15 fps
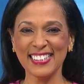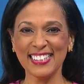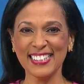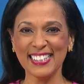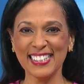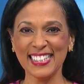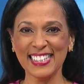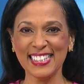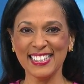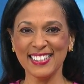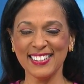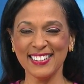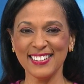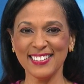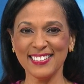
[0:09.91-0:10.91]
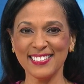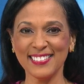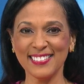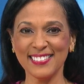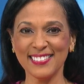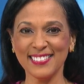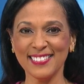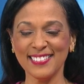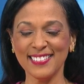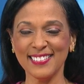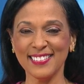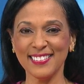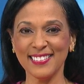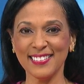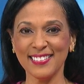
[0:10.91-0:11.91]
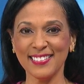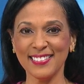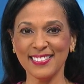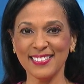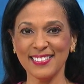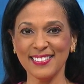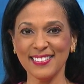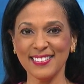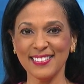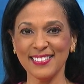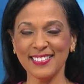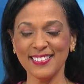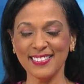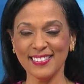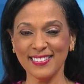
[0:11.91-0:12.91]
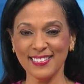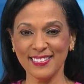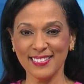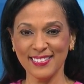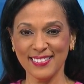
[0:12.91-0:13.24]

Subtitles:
[no speech]